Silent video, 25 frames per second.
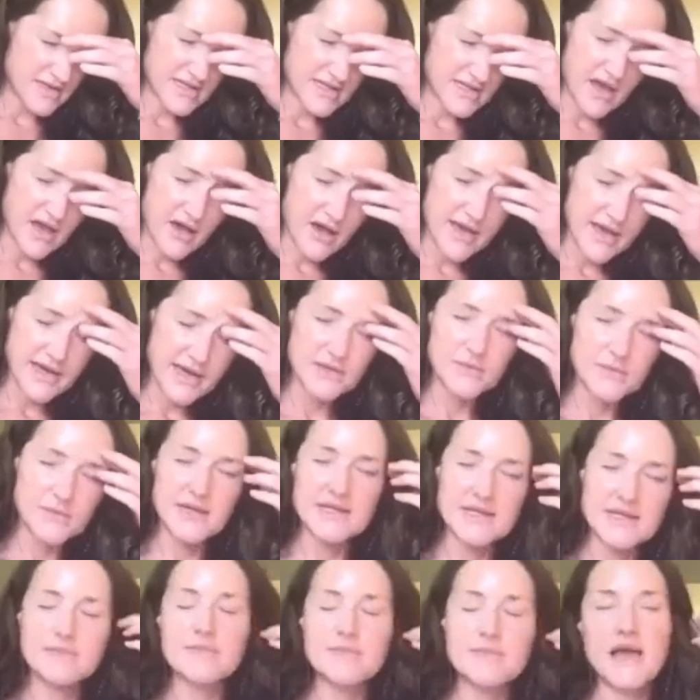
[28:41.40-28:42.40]
tired went
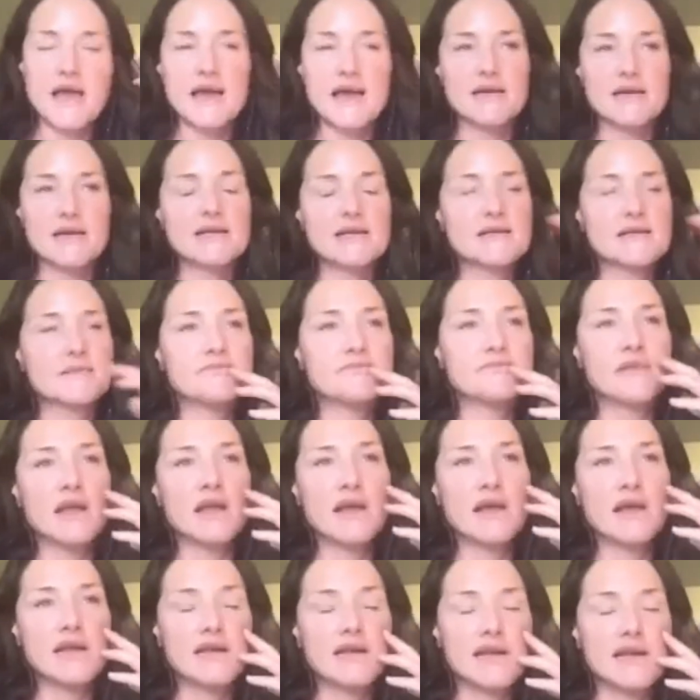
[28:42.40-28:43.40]
to bed
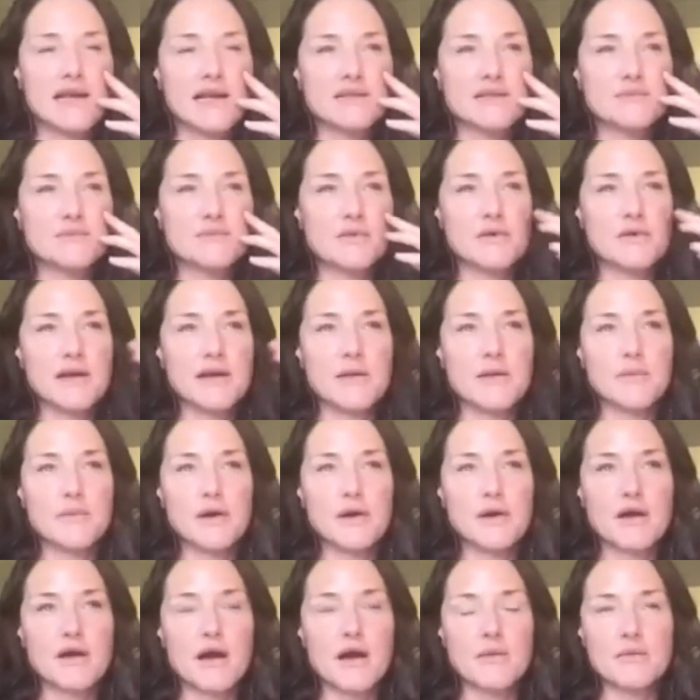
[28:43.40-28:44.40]
next morning I woke
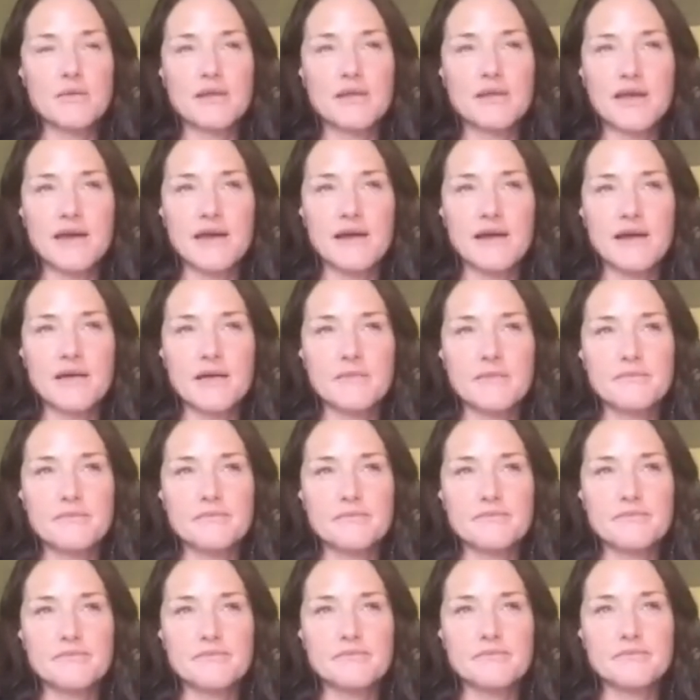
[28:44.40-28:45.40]
up with a, um,
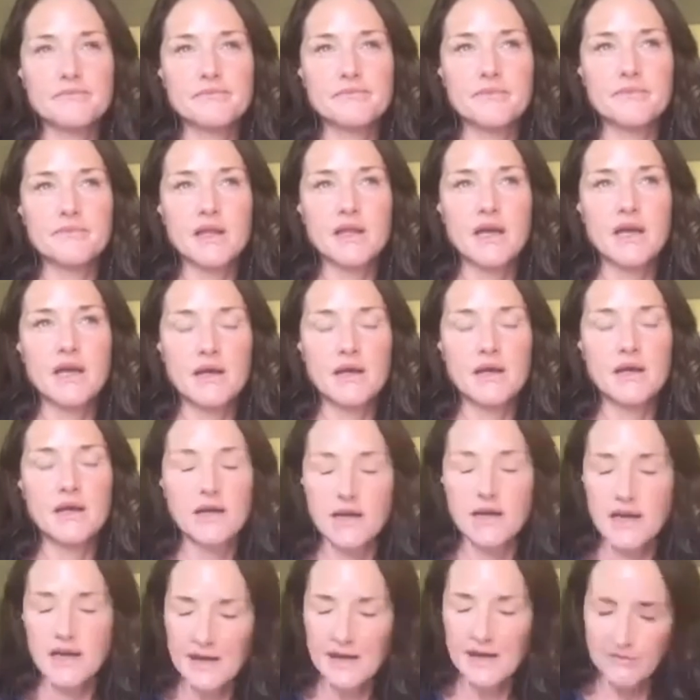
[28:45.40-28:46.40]

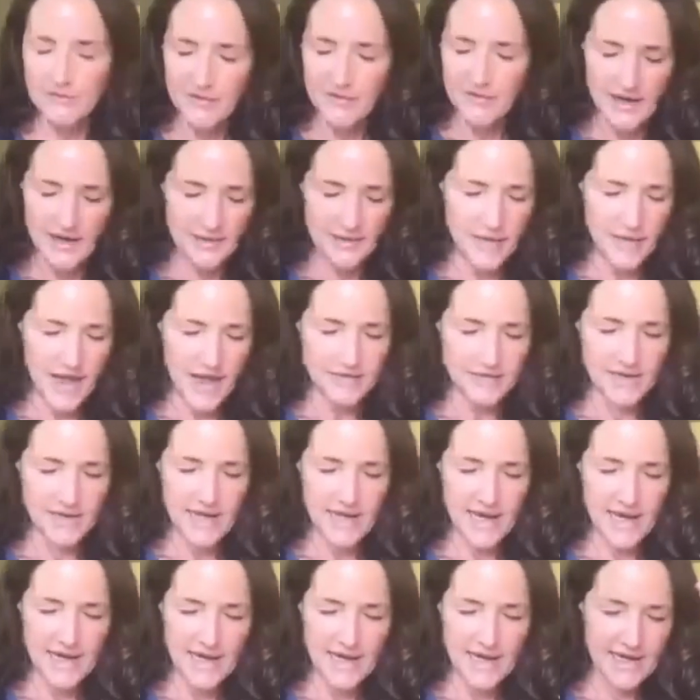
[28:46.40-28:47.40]
a really pounding
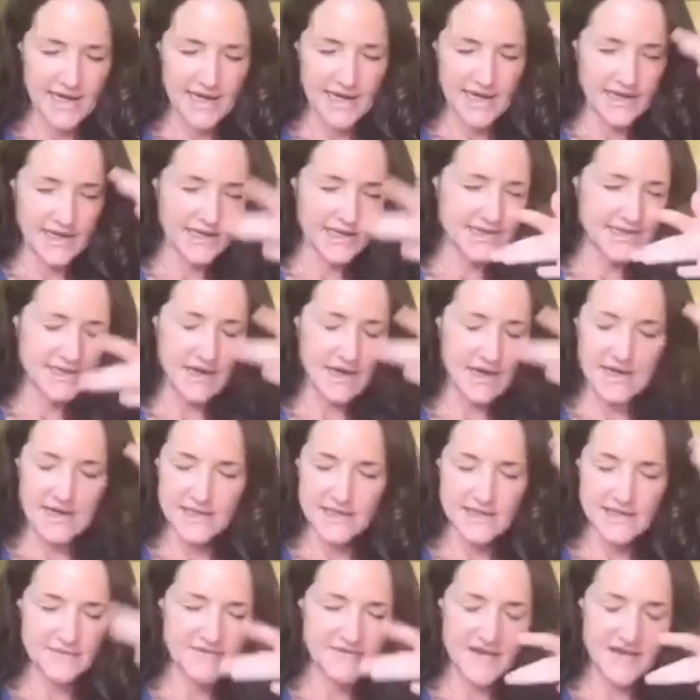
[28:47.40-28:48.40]
headache and a sinus
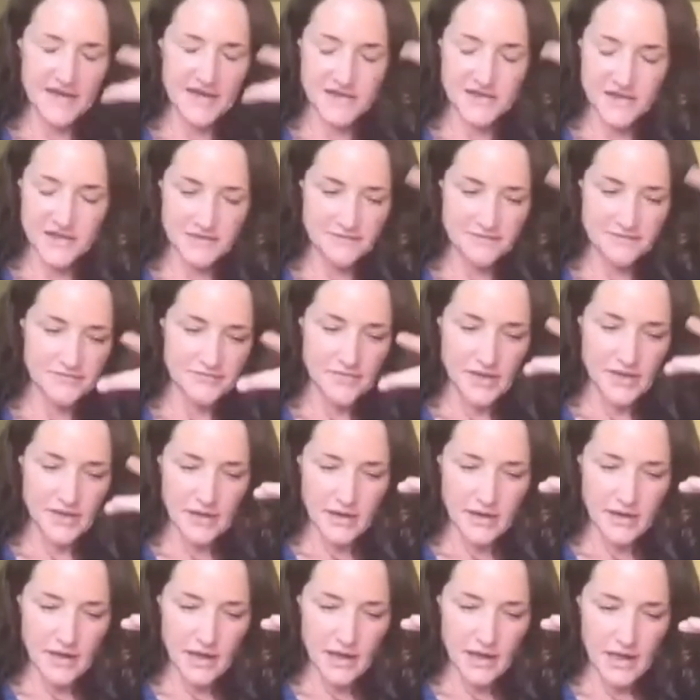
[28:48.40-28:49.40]
infection,
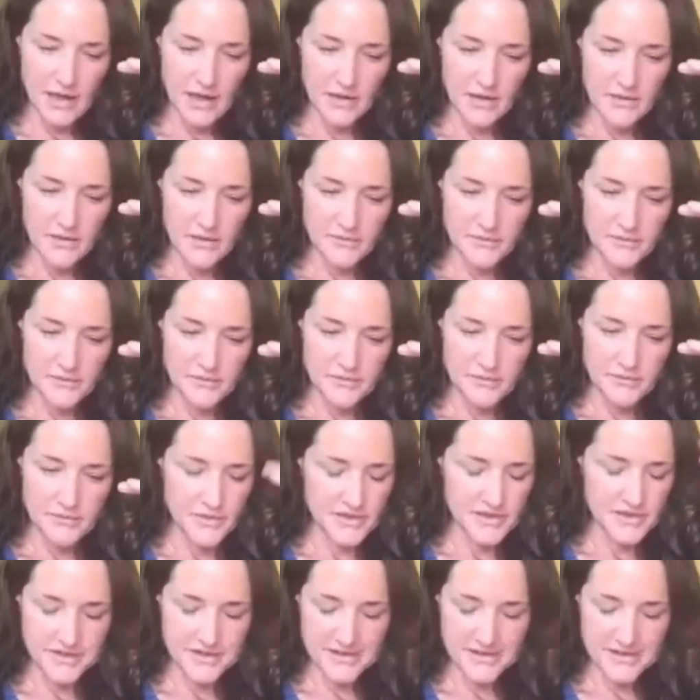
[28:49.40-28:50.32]
um, which